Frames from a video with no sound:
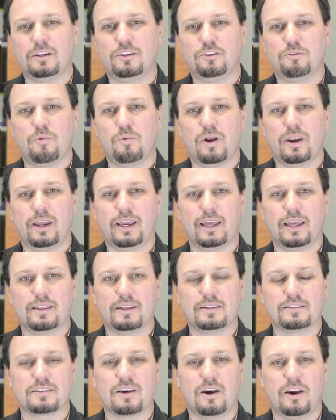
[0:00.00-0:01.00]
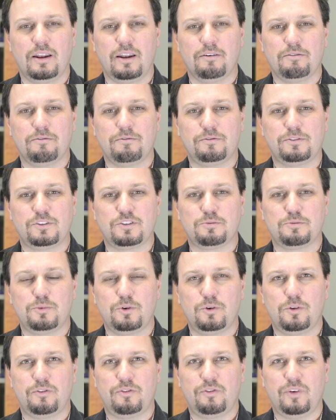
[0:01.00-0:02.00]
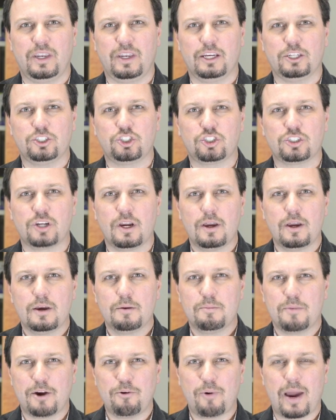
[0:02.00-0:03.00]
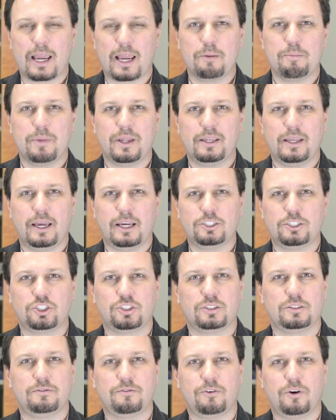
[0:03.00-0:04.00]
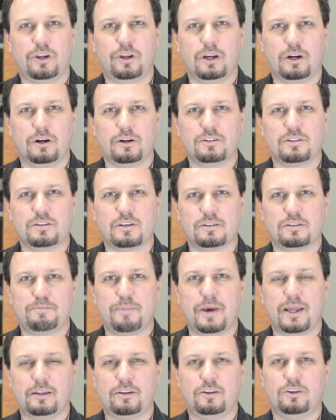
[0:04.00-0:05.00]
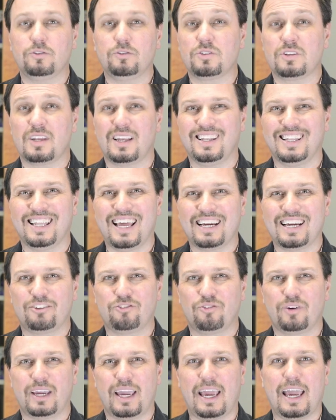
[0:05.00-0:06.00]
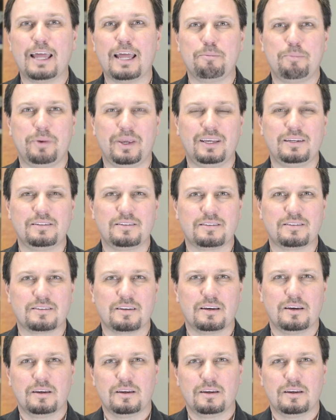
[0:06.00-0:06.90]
and you want to get this kind of smooth finish, my recommendation for years has been to use an electric handpiece,